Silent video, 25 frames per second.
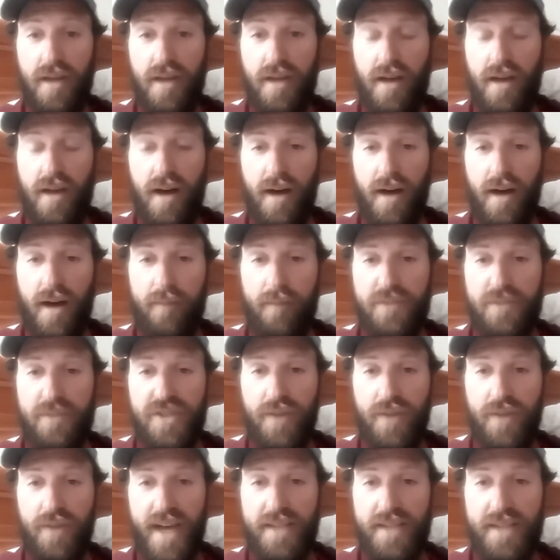Um, nice.
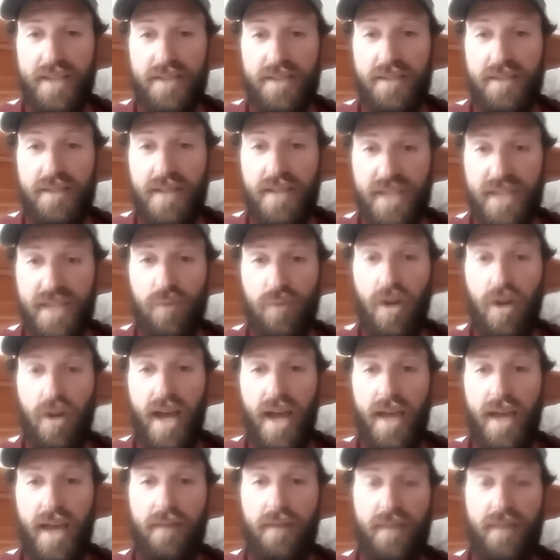So that's, that's what
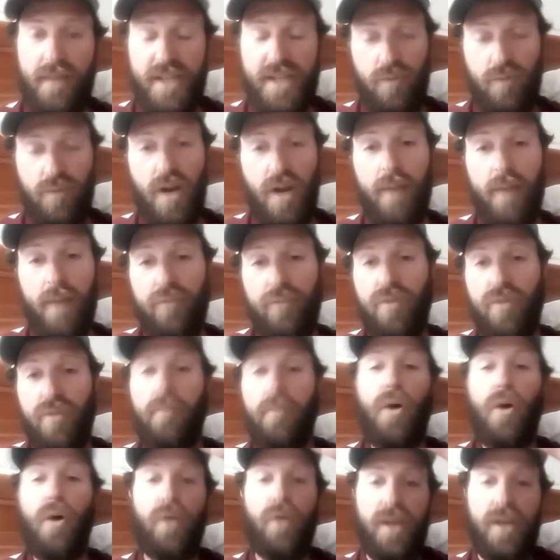I, that's what I'm
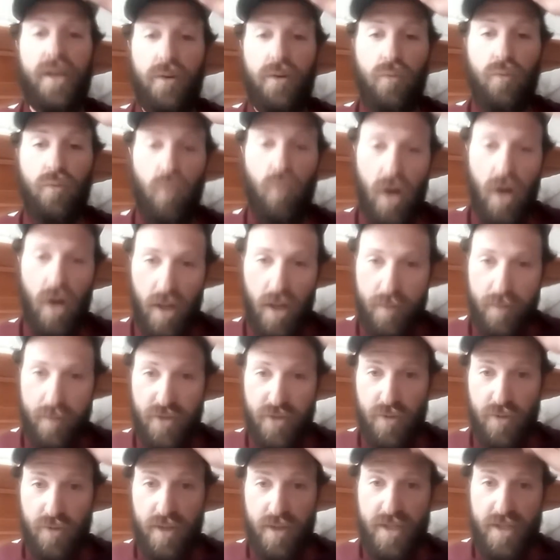promoting while I'm
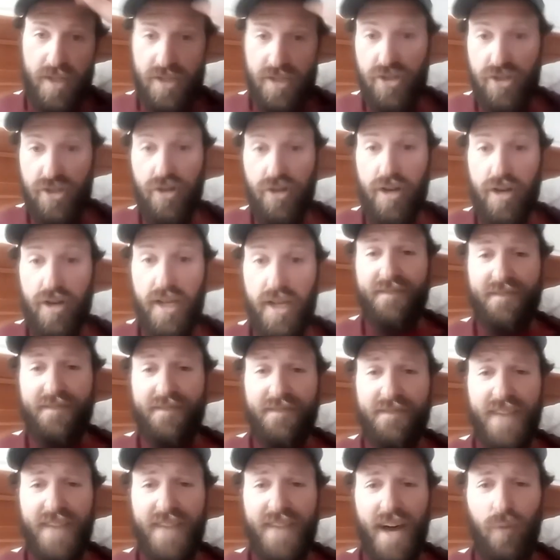doing this journey.
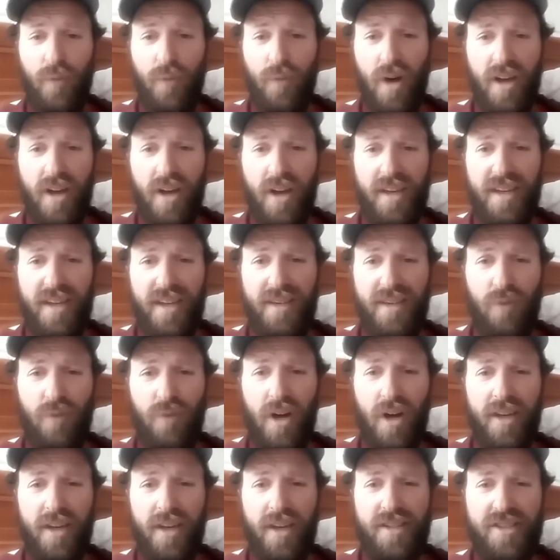Yeah. Walking,
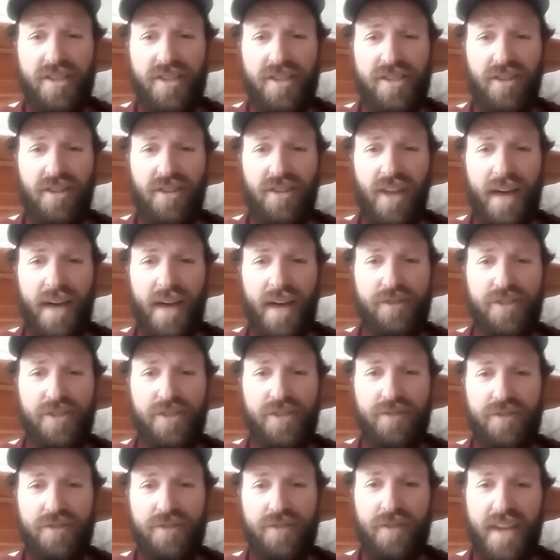walking just allows you
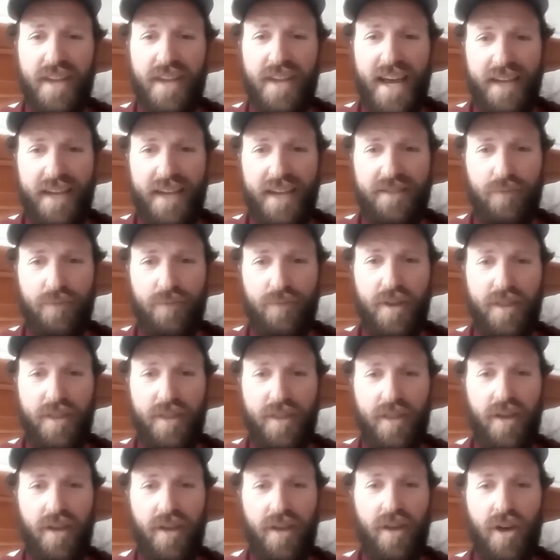to connect with,
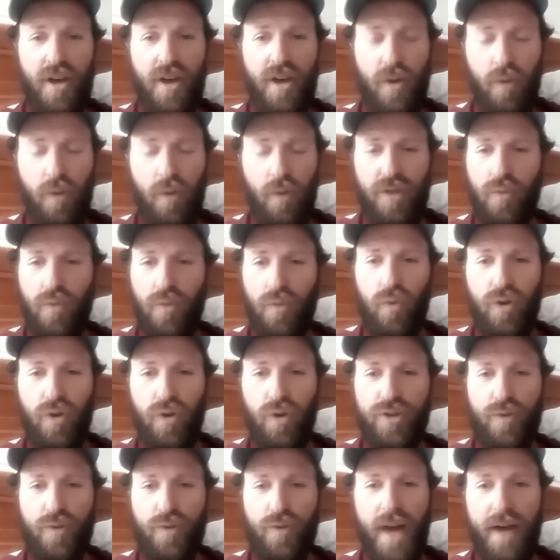with the
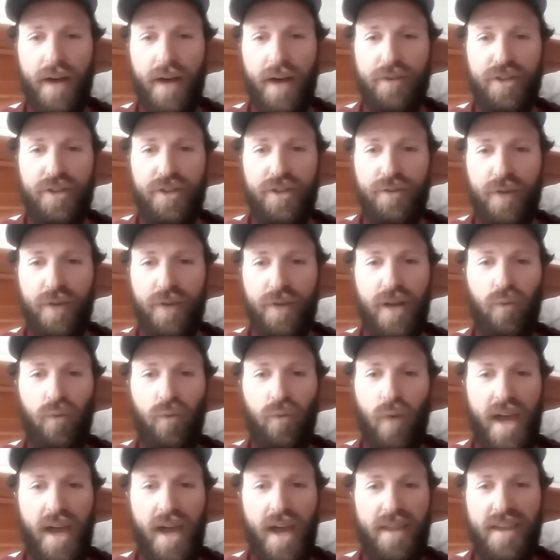world around you in a
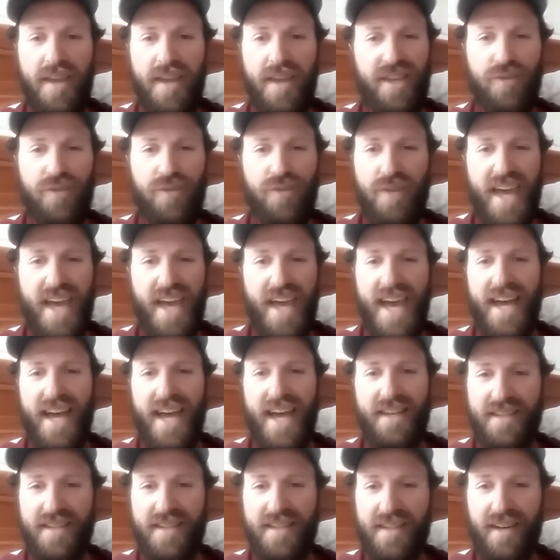way that you
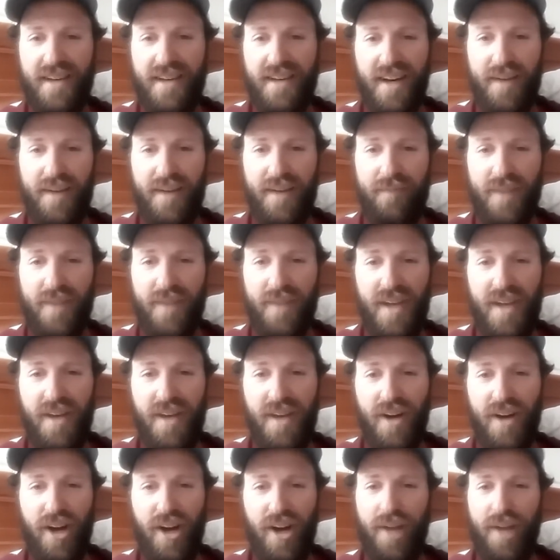can't, um,
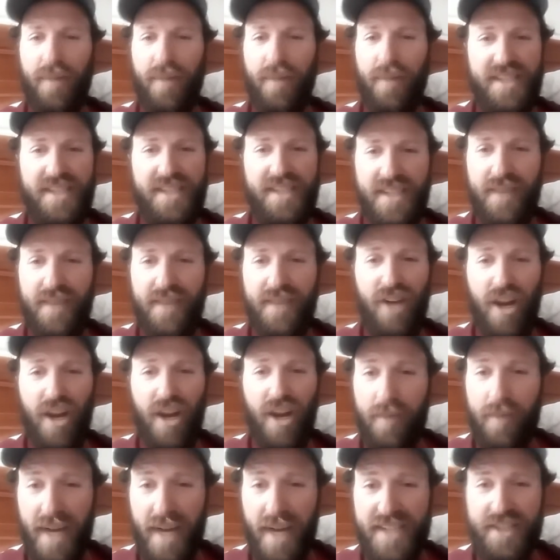on a bike, even on
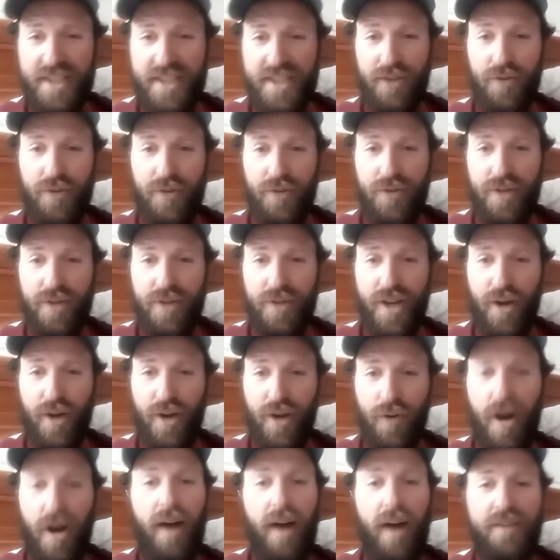a bicycle, you know,
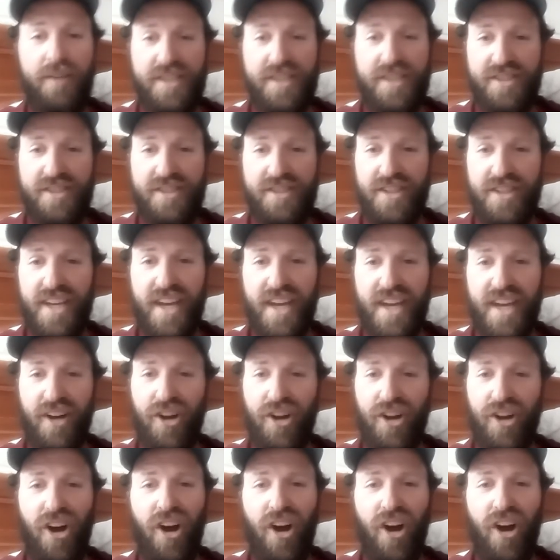or obviously in a
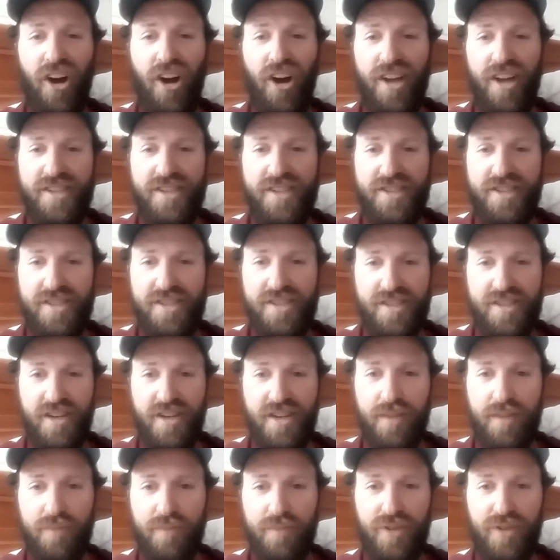car. It's just a
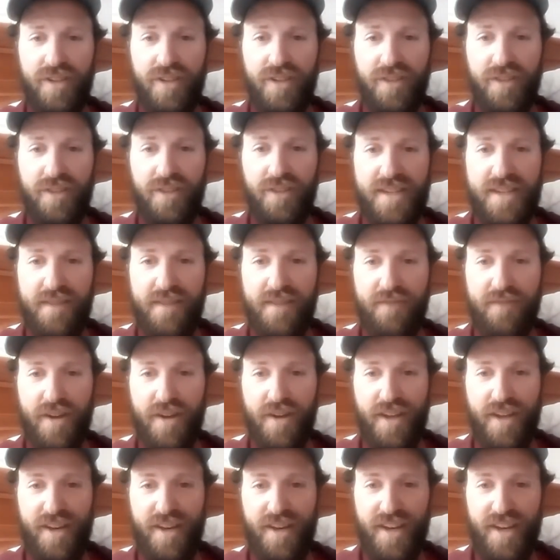completely
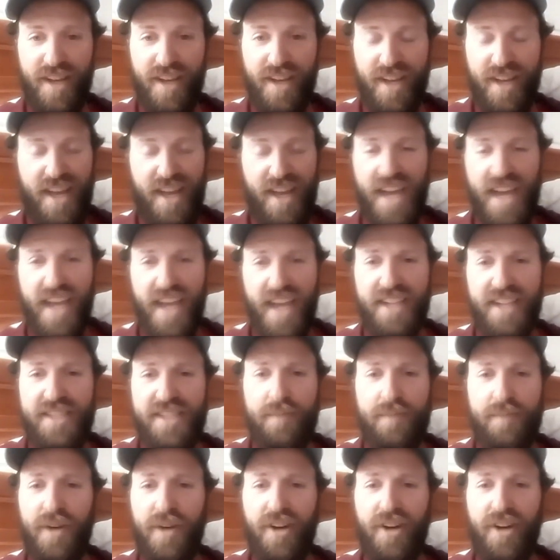different
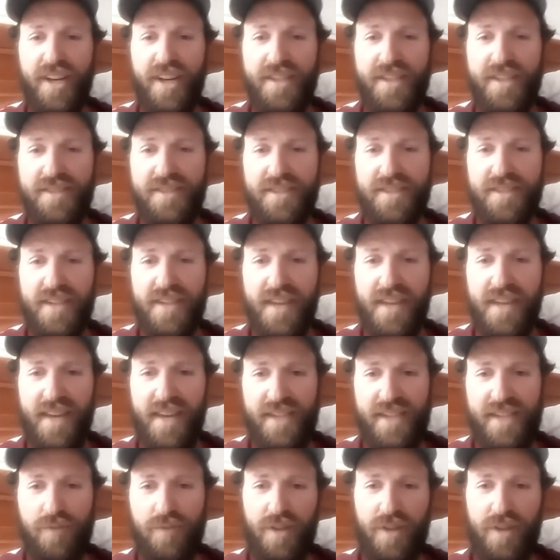experience. And
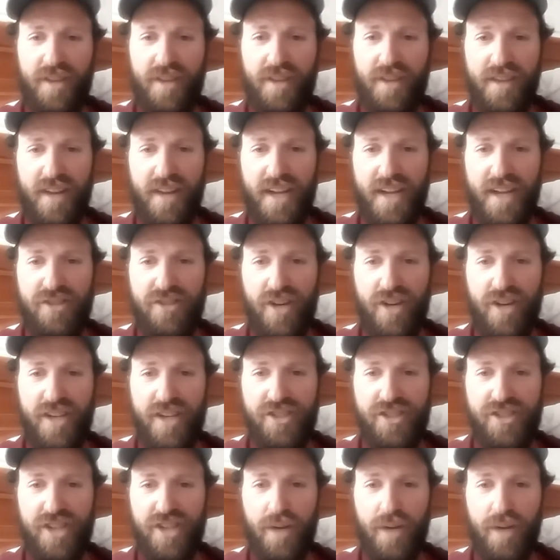that's one thing that I try to
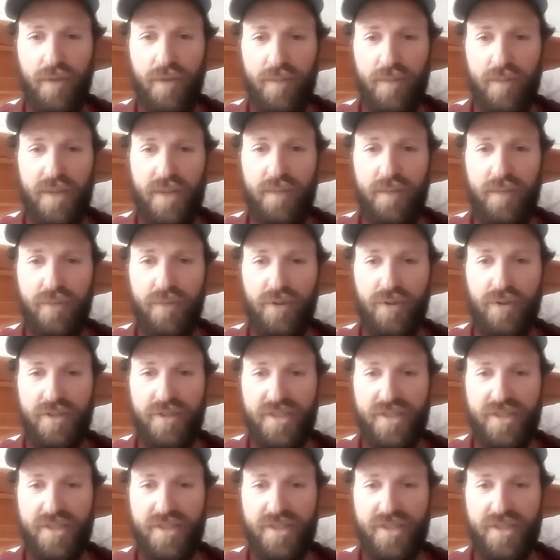share with people.